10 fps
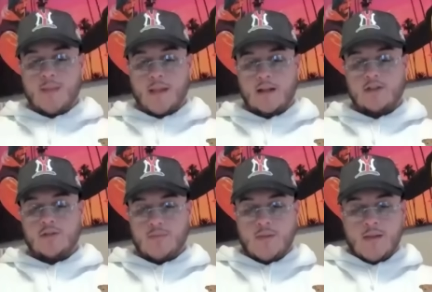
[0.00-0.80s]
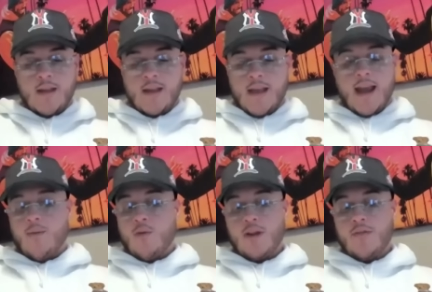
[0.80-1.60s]
Got you. And I
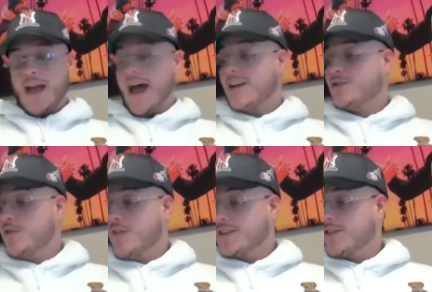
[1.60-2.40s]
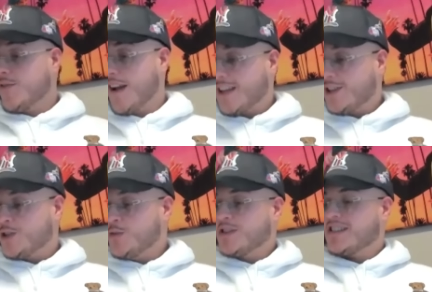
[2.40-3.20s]
won't even ask you if that's a fight that
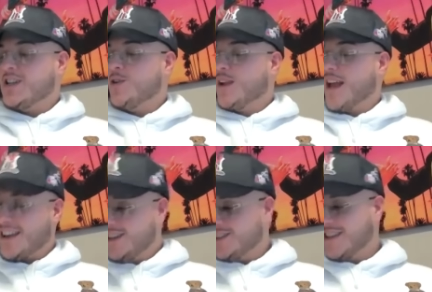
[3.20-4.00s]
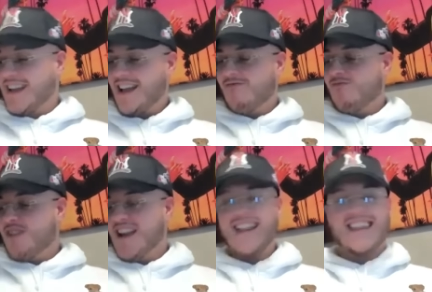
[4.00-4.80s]
you would still like, because again,
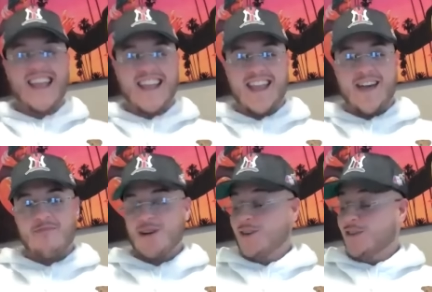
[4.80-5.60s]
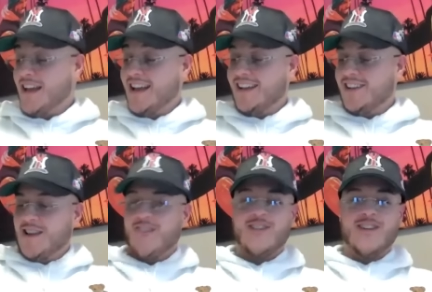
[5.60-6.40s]
we're not there yet. But hey, you never